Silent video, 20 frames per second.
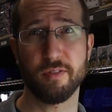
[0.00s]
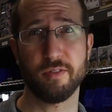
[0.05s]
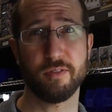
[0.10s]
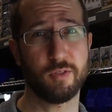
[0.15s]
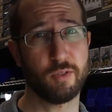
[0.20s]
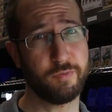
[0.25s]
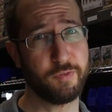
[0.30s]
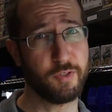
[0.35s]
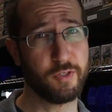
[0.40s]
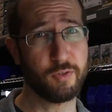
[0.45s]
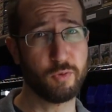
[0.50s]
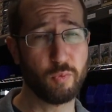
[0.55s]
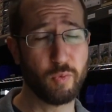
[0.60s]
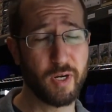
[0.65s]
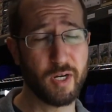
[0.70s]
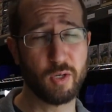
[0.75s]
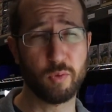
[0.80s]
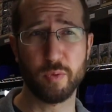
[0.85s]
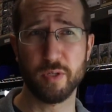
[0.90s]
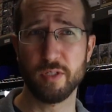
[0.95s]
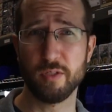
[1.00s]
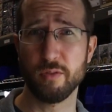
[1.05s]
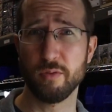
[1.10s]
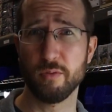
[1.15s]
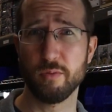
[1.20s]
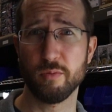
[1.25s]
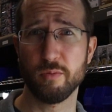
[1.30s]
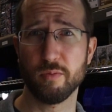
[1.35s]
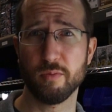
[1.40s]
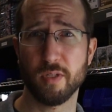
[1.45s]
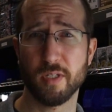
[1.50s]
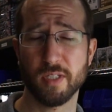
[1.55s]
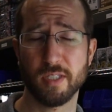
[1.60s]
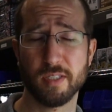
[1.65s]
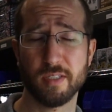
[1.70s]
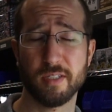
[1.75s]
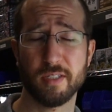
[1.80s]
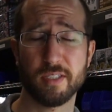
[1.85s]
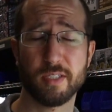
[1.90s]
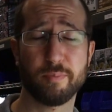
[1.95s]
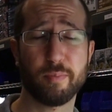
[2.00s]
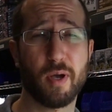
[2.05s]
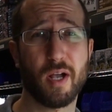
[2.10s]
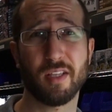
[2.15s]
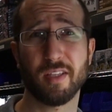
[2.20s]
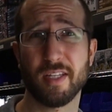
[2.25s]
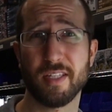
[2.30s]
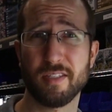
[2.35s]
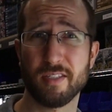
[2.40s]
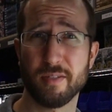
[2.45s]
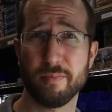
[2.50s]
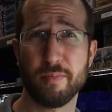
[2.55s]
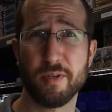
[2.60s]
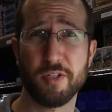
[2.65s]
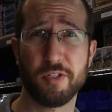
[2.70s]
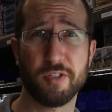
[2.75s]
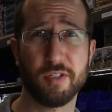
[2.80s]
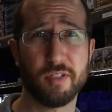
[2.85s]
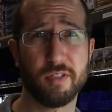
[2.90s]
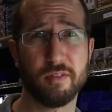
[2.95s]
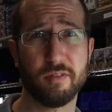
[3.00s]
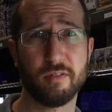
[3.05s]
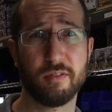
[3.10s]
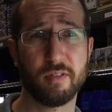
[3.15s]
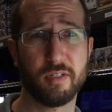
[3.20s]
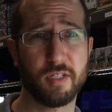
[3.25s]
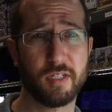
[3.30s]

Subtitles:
So if you're unaware, we do a spotlight submission